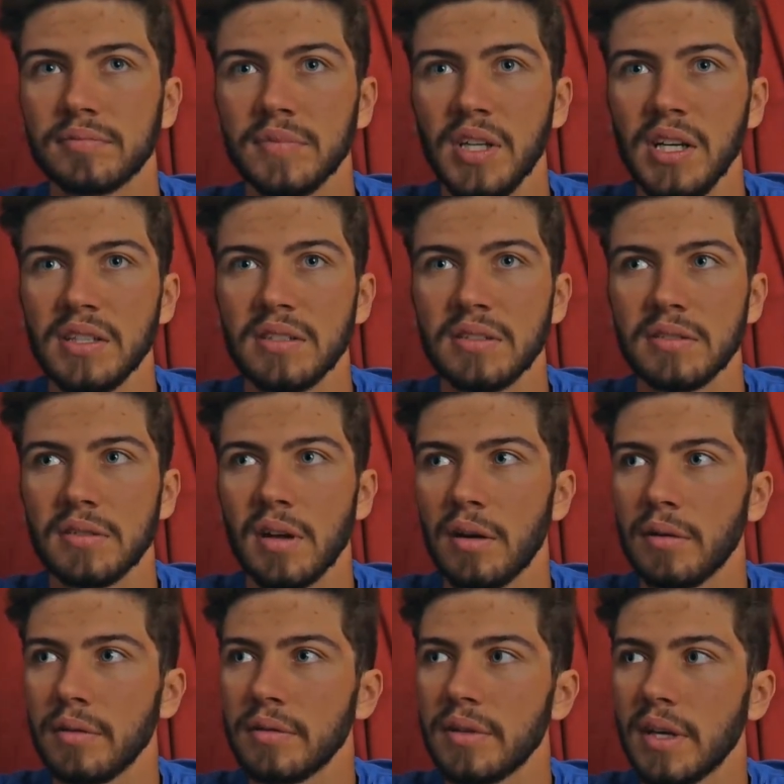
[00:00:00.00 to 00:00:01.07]
yes,
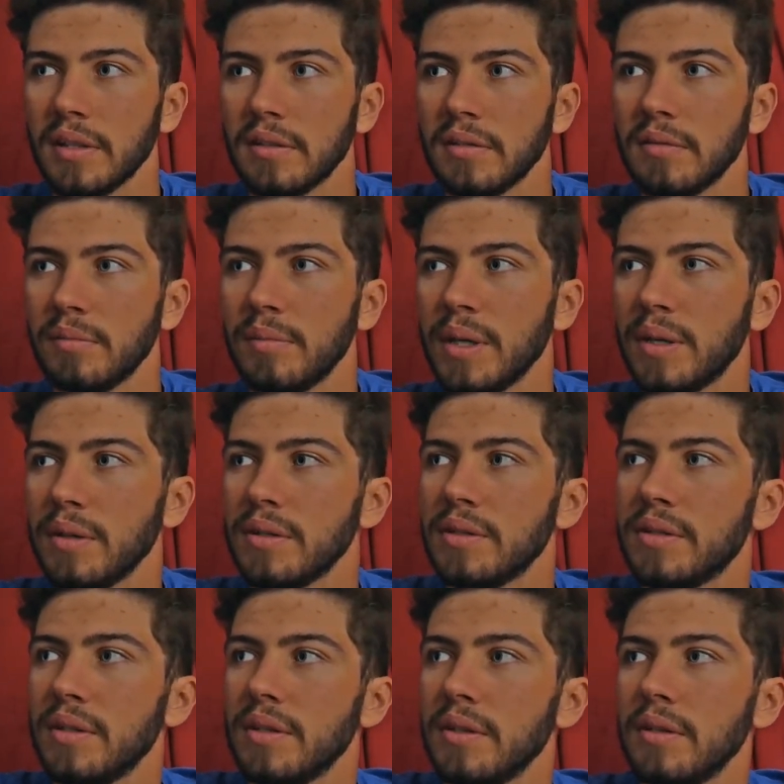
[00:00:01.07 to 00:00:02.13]
around that,
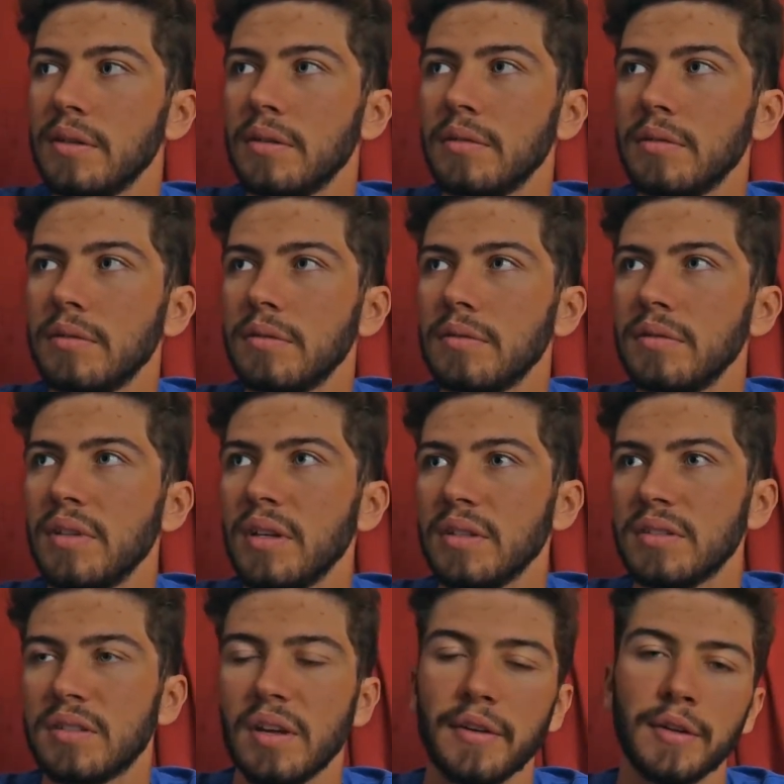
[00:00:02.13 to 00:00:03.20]
because yes,
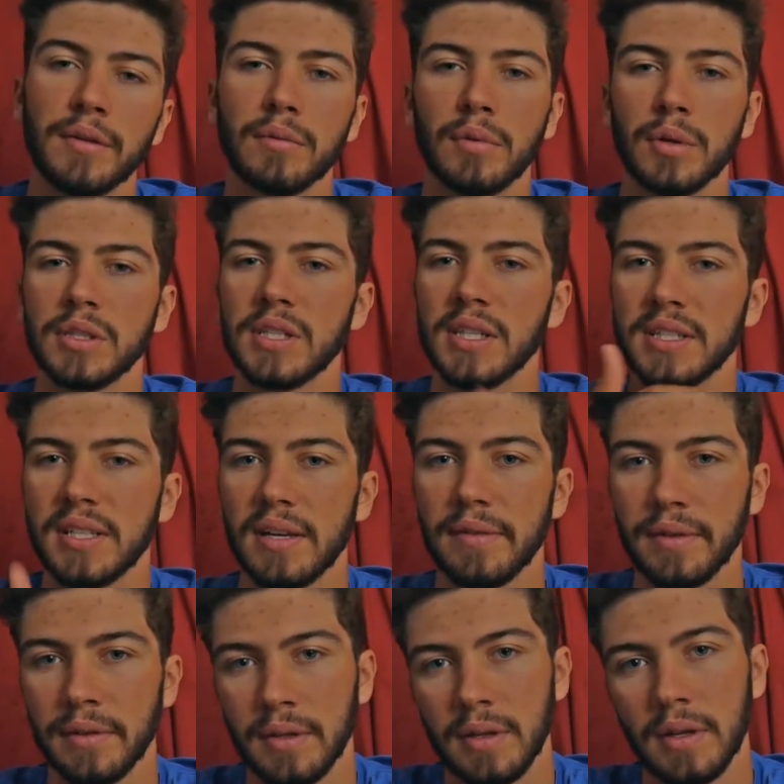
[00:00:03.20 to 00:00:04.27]
7, we'll say
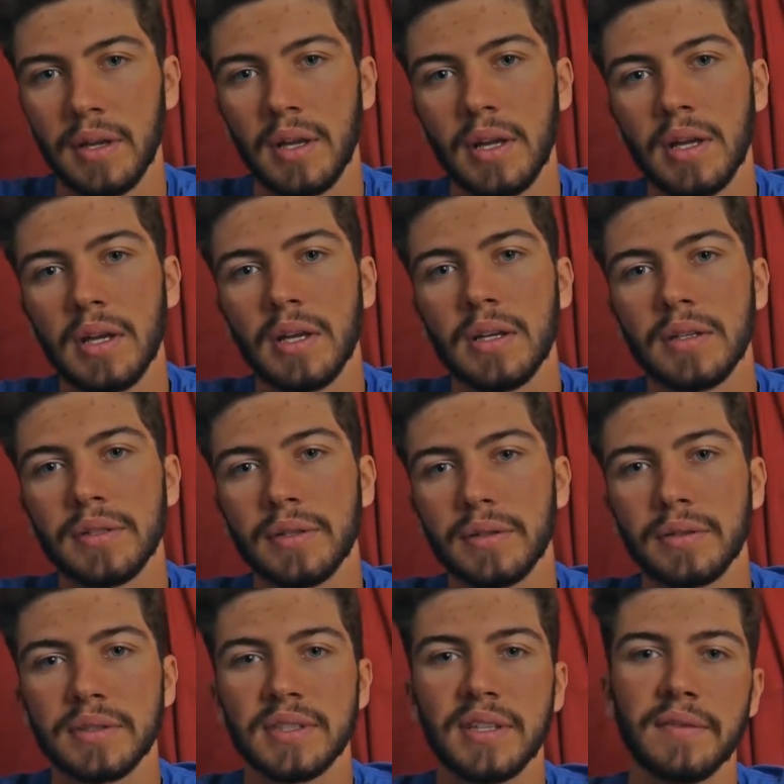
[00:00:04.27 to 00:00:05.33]
7.
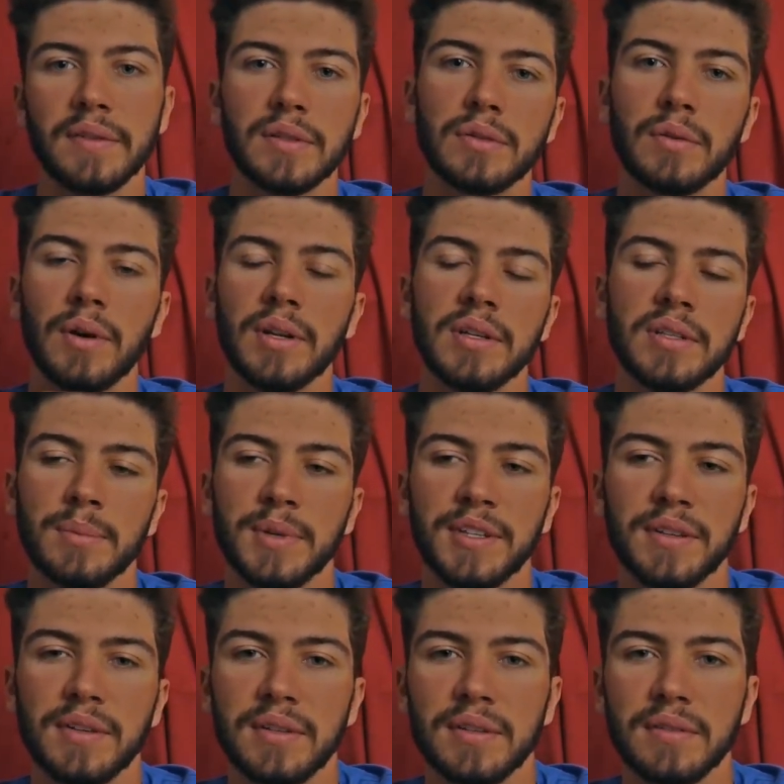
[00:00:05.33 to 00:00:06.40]
So 7 square
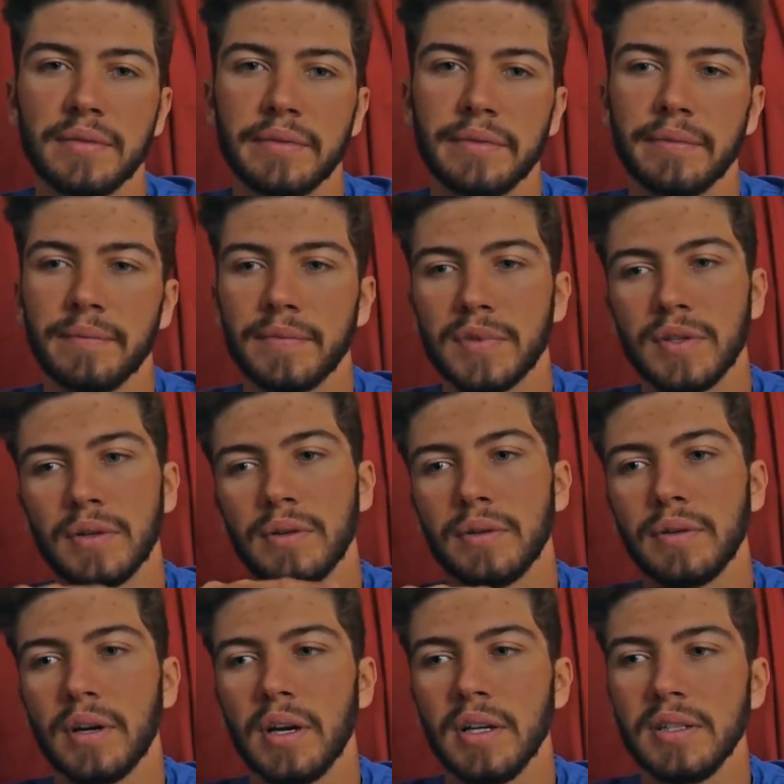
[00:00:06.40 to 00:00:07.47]
decimeters,
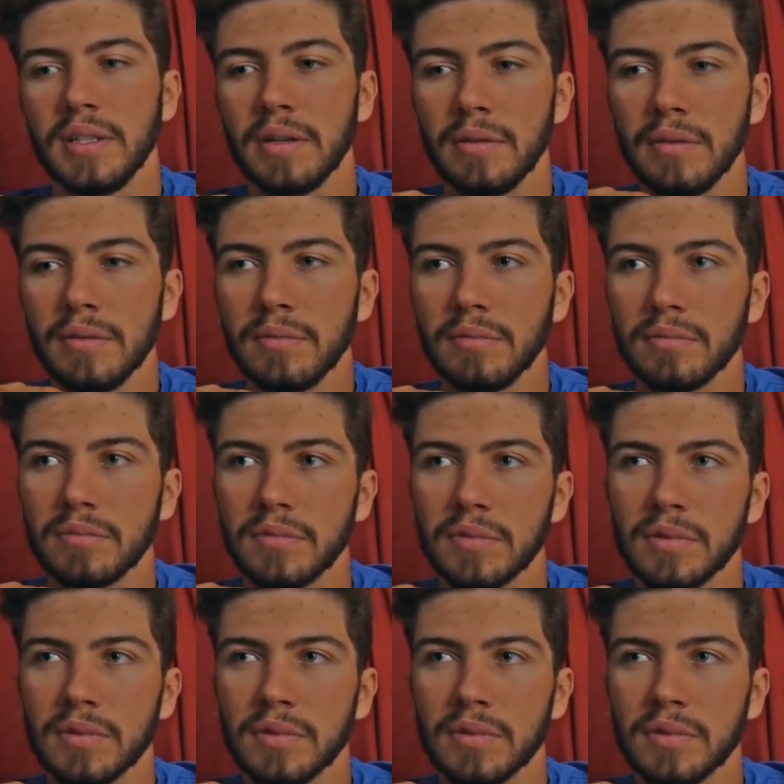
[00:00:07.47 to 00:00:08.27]
so it's around